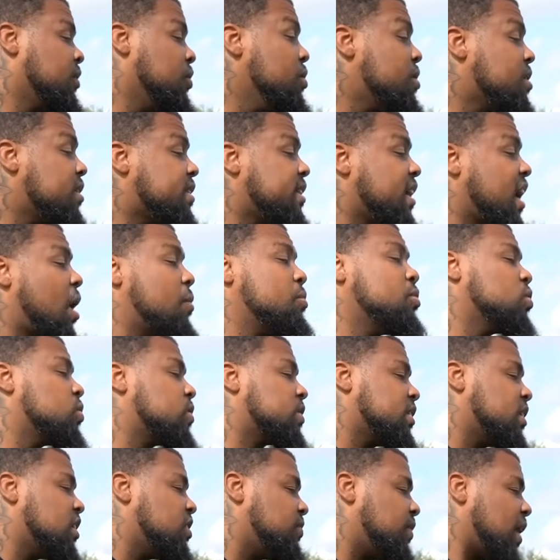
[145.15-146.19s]
you could time
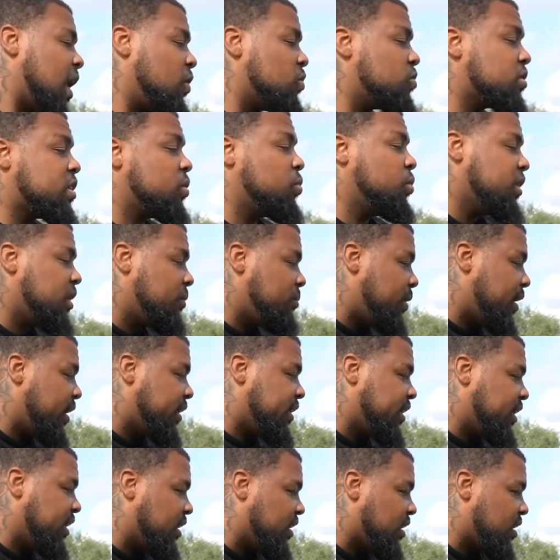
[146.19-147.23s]
yourself. I don't see what the
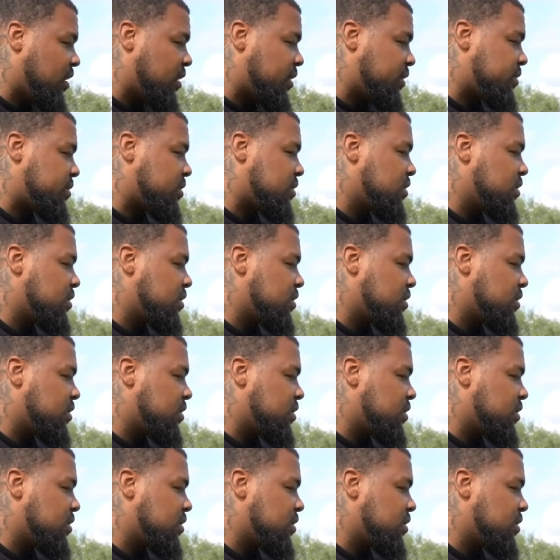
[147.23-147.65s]
big deal is.